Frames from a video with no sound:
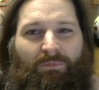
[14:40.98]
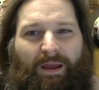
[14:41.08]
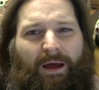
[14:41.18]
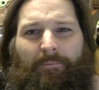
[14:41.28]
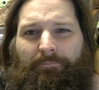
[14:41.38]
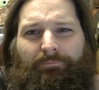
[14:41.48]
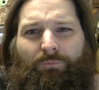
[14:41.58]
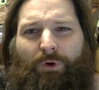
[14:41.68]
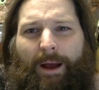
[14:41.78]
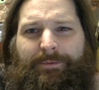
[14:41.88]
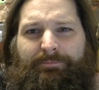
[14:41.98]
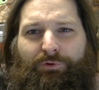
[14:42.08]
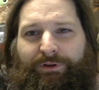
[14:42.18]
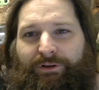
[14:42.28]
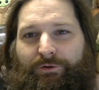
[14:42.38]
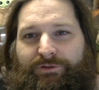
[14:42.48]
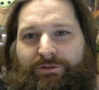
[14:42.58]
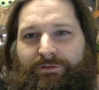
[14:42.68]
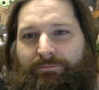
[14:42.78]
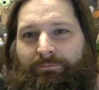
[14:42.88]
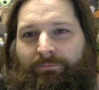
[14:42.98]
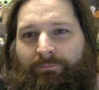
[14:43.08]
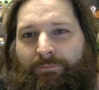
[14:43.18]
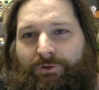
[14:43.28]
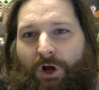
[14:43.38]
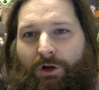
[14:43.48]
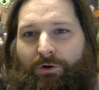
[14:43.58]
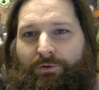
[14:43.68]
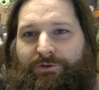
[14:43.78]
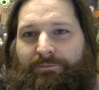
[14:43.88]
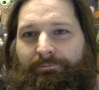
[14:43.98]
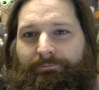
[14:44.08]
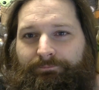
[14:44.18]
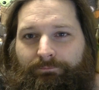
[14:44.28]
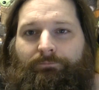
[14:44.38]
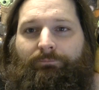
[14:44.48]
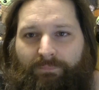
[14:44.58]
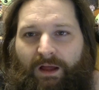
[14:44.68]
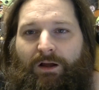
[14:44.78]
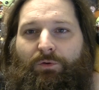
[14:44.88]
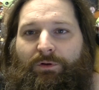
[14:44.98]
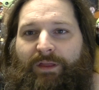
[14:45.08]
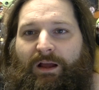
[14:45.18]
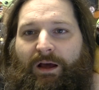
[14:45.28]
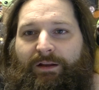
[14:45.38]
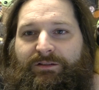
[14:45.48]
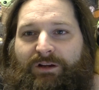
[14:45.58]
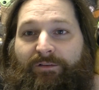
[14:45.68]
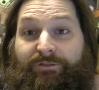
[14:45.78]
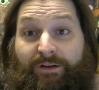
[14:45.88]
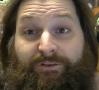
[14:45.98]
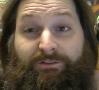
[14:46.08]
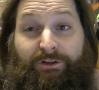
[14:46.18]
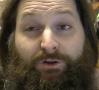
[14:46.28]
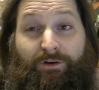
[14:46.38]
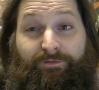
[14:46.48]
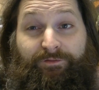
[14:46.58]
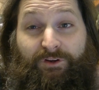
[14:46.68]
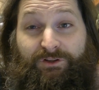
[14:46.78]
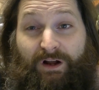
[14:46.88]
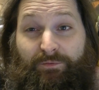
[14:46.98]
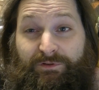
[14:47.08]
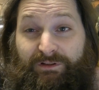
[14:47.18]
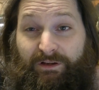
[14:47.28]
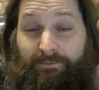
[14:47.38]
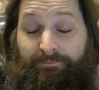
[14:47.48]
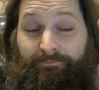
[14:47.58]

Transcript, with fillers: Yeah, wraps, burritos, tacos, that that kind of stuff. Definitely good on fish, I would say.